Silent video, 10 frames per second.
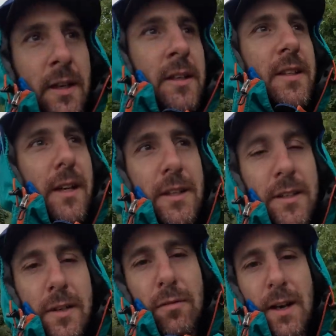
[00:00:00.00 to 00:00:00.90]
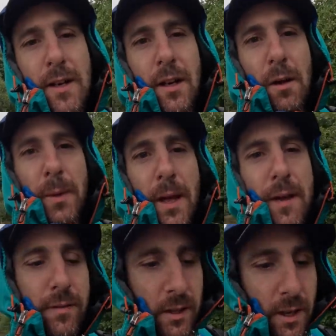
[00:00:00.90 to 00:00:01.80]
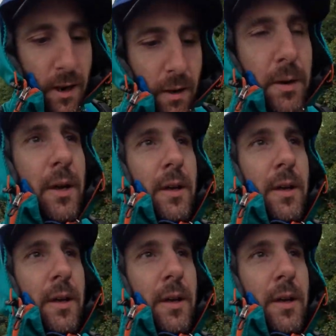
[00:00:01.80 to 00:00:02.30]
Started to rain a little bit heavier now.